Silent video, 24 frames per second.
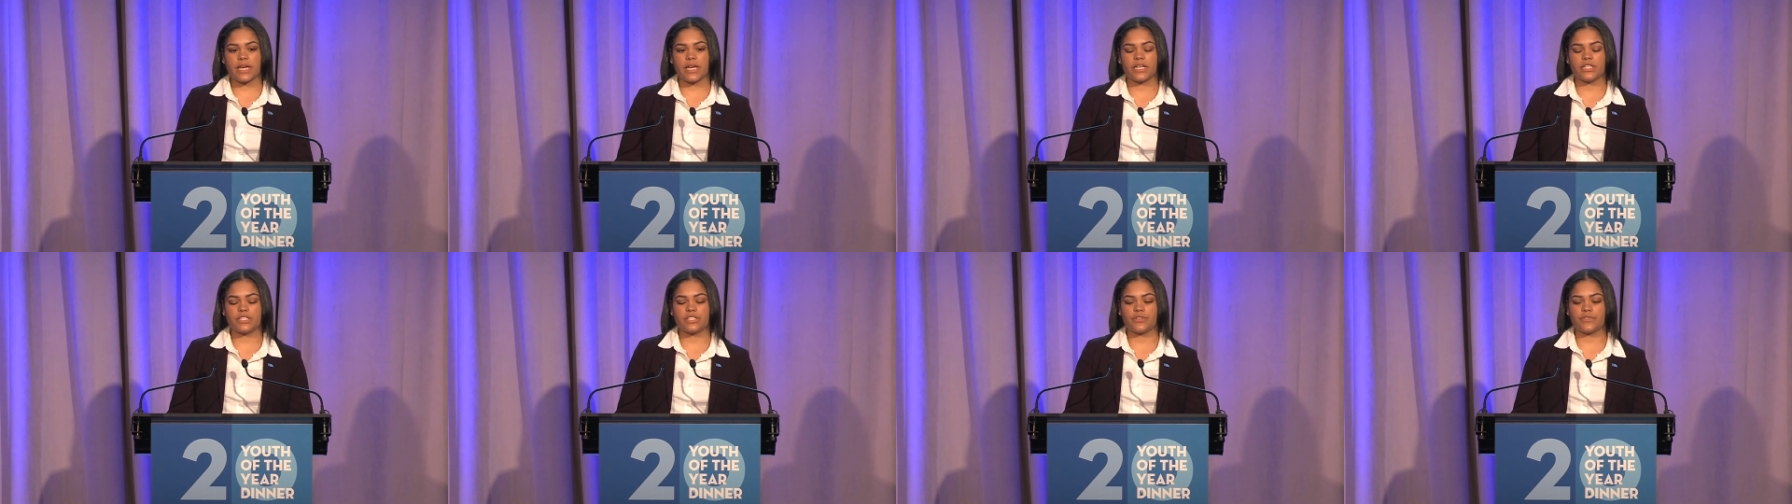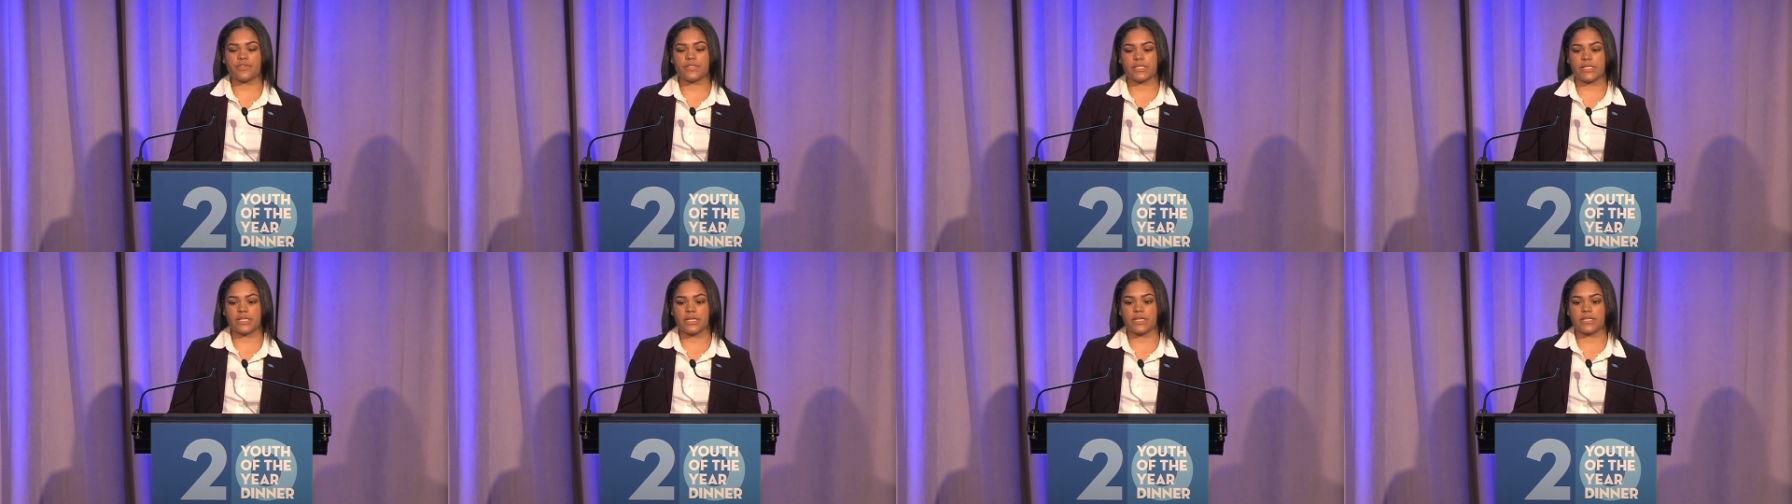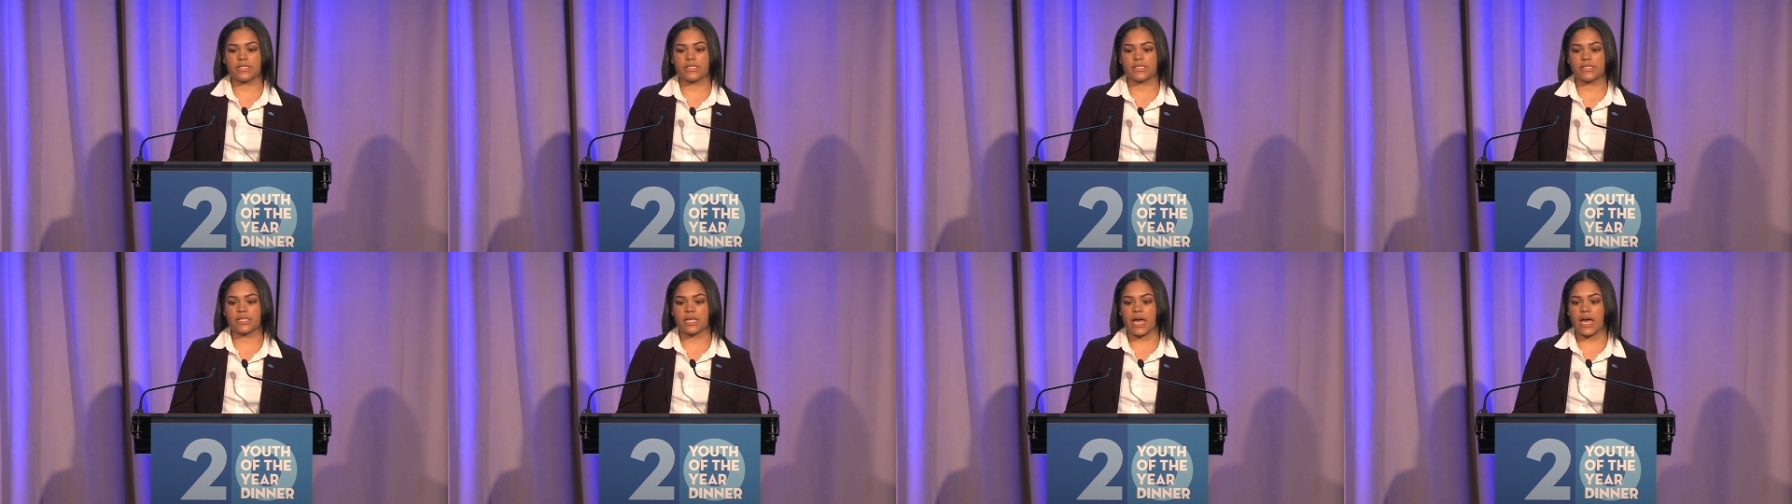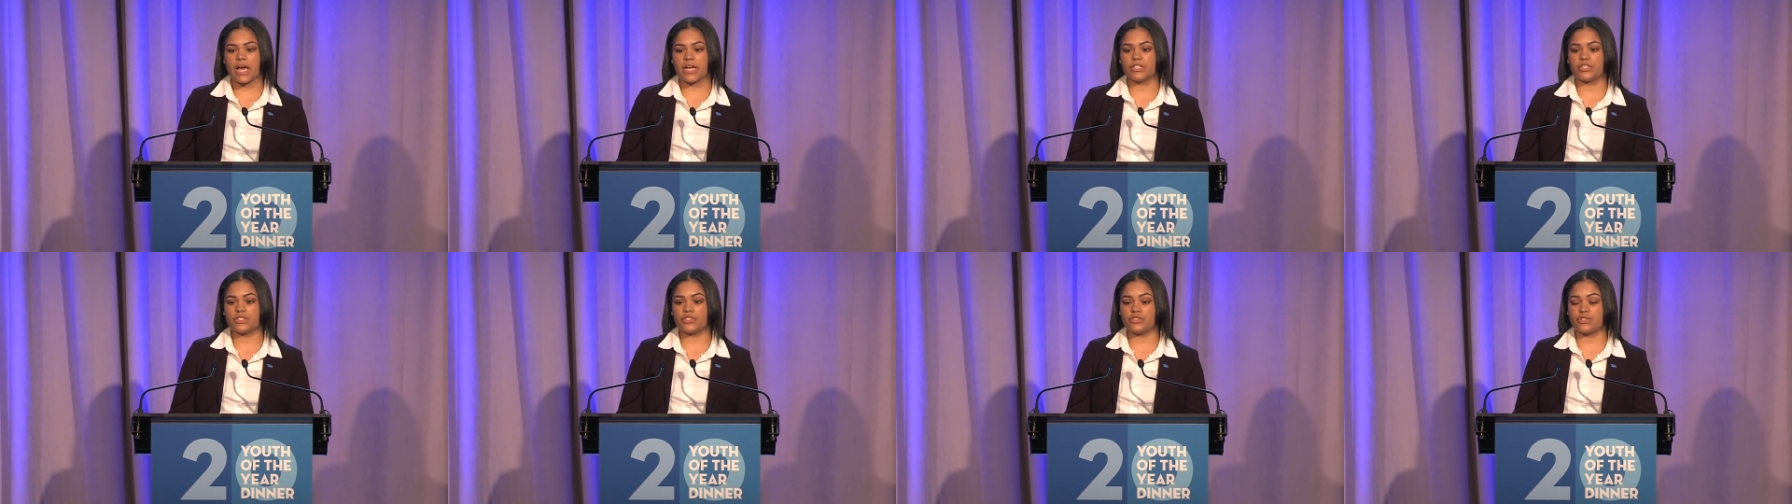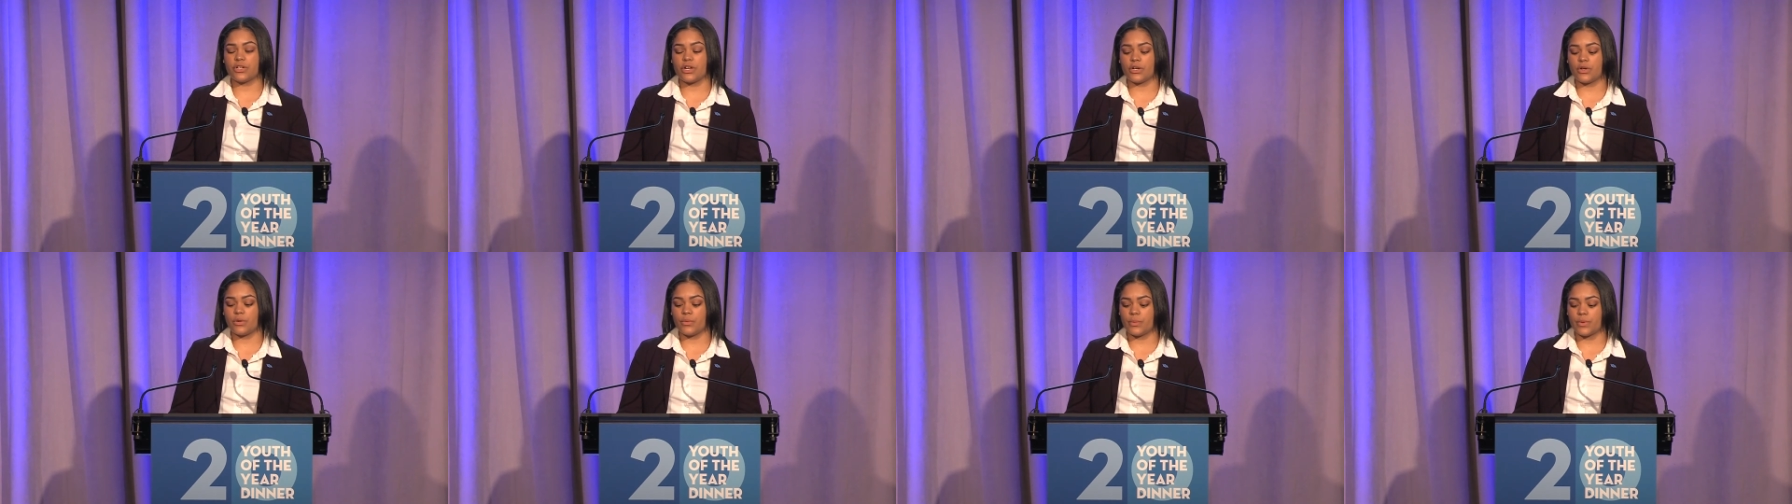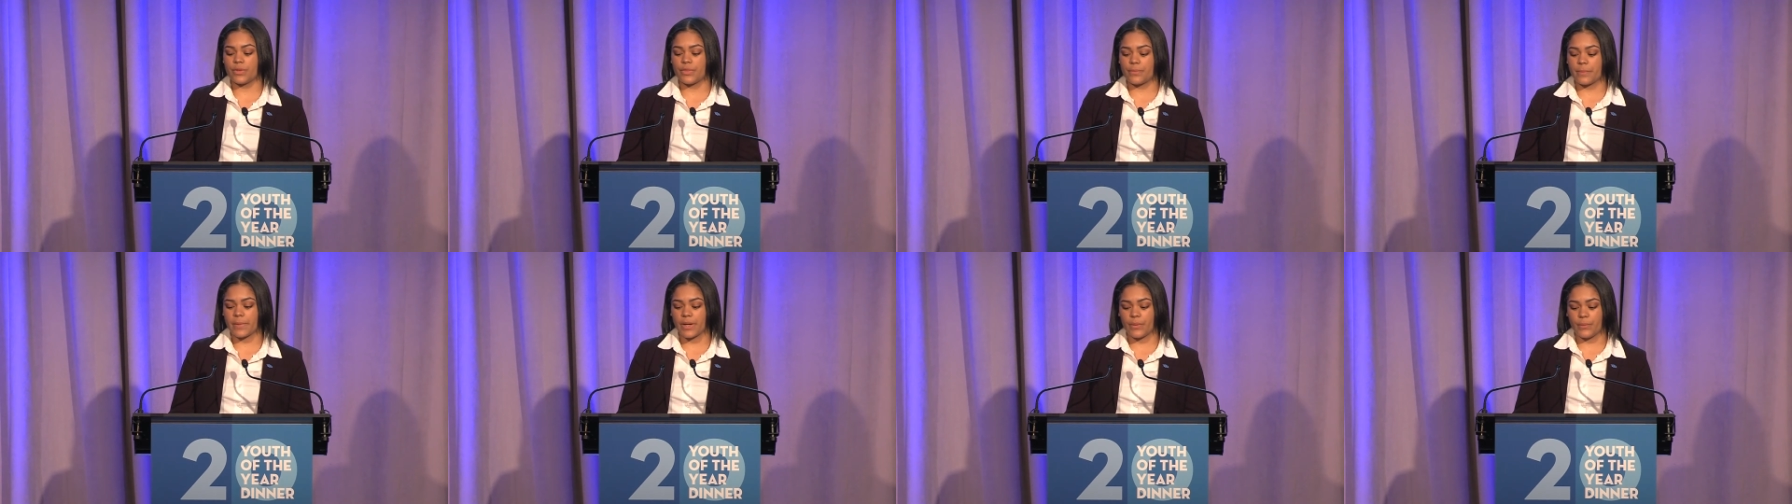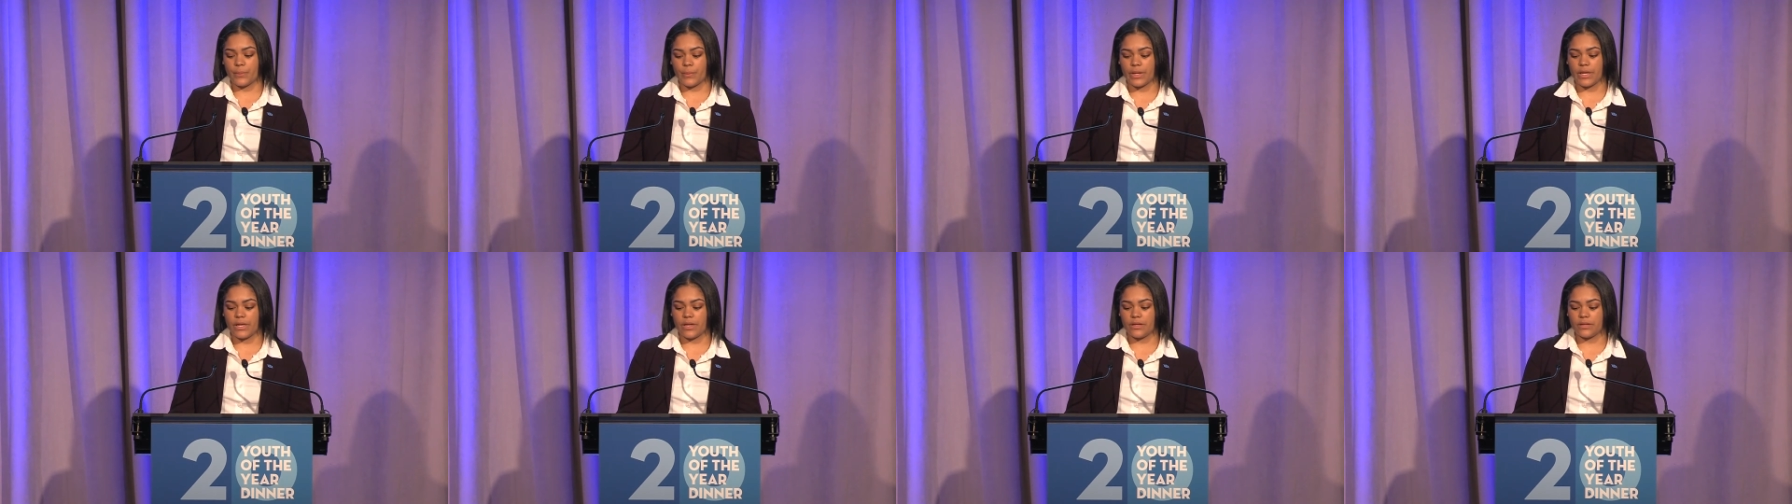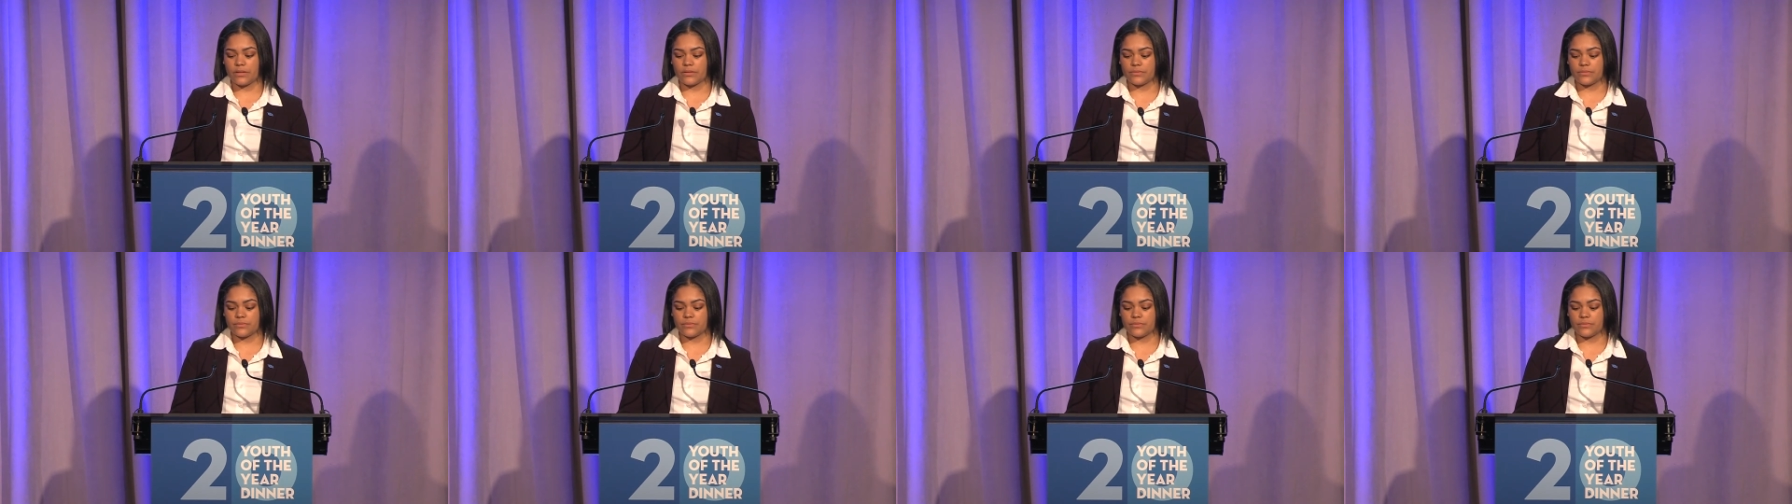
age of six, I struggle with my weight.